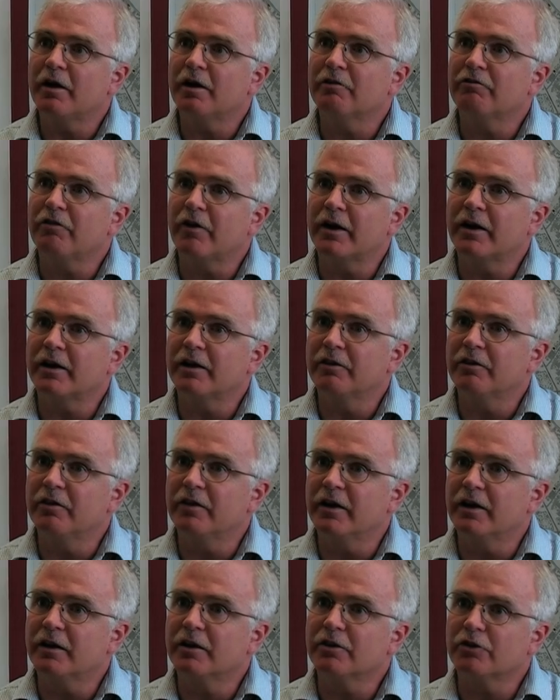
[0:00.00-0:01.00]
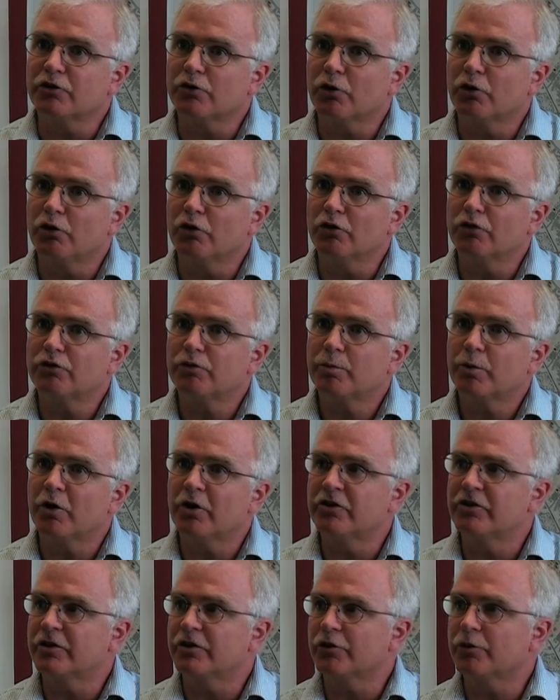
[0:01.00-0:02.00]
finally the controls
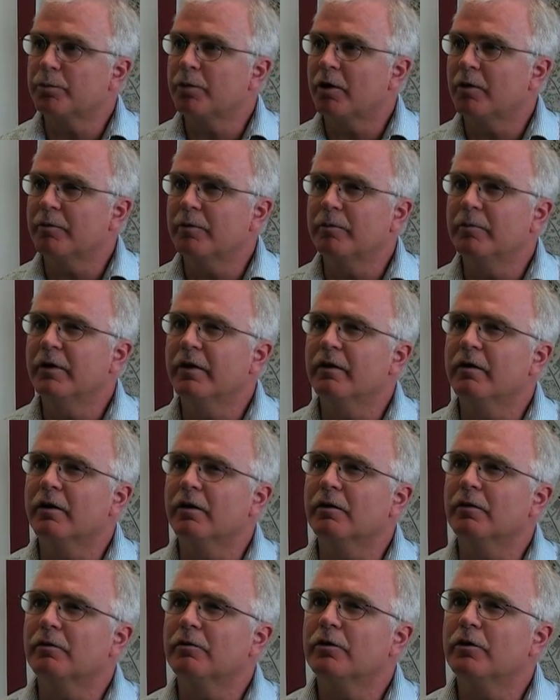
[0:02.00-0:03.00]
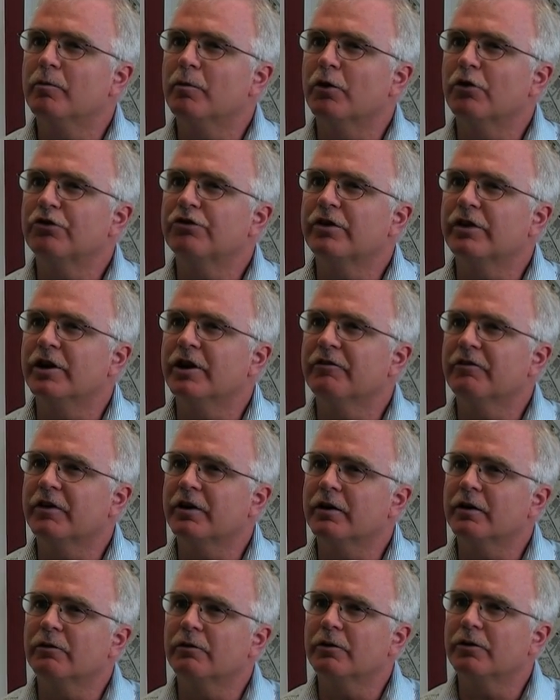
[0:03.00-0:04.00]
project has probably been the most
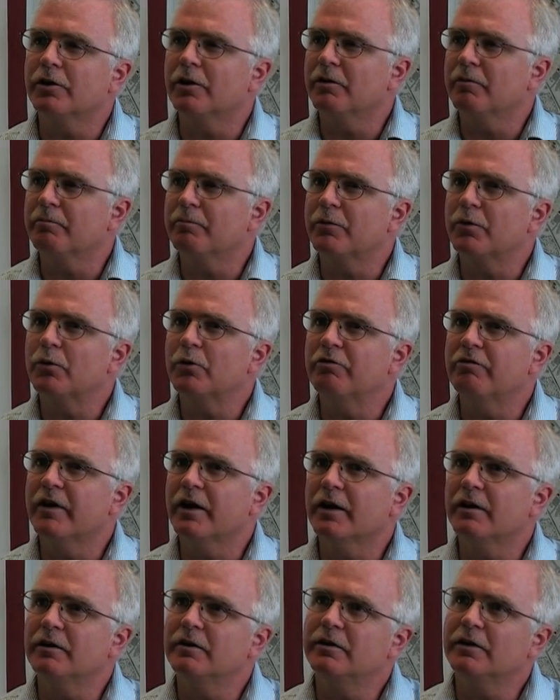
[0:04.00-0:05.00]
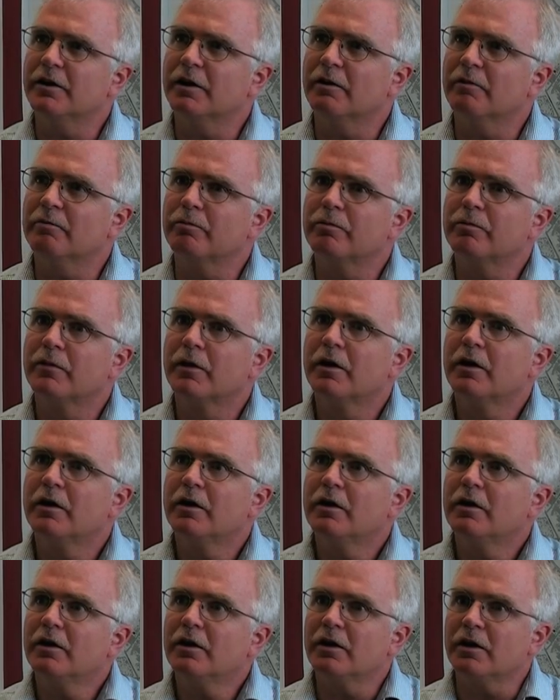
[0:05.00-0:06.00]
significant. We've had
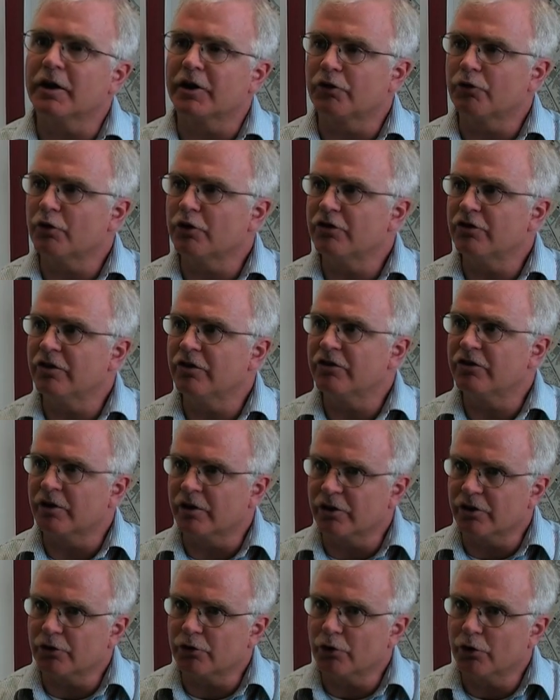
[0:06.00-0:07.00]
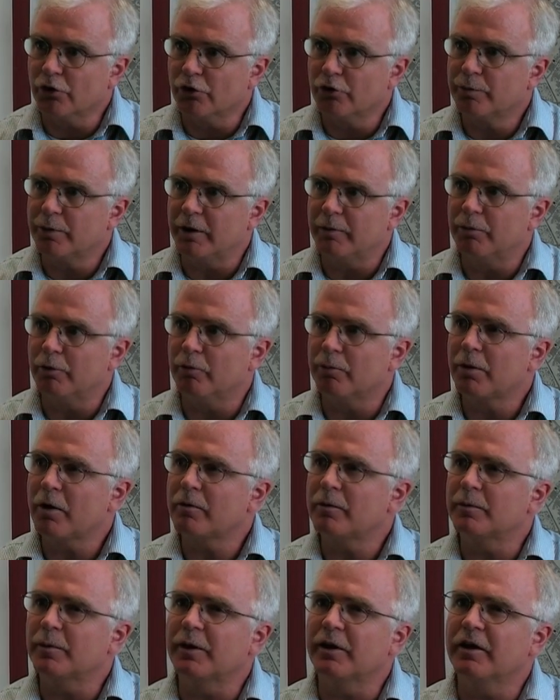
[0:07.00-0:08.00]
electricians and controls people,
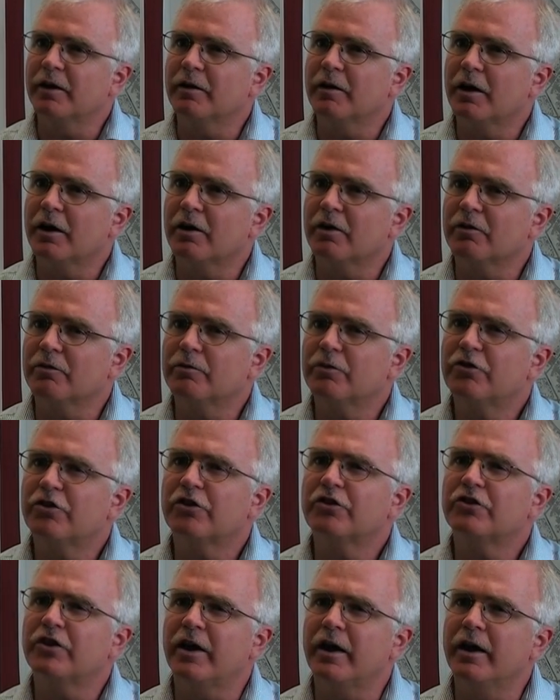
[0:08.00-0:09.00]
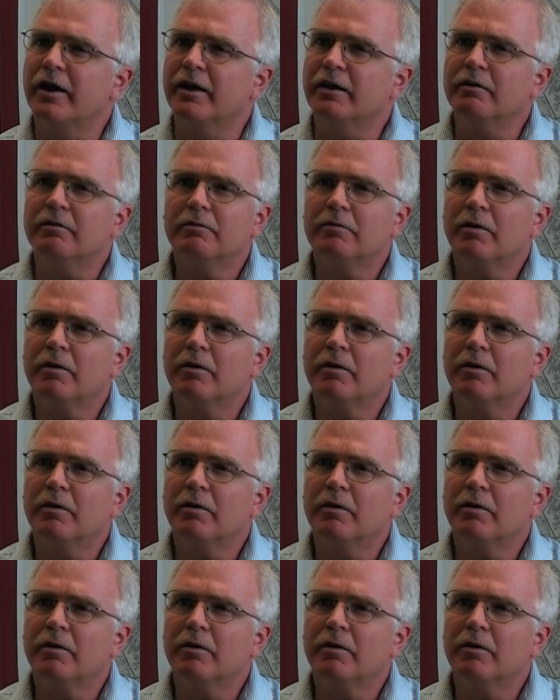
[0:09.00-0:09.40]
probably 6 to 8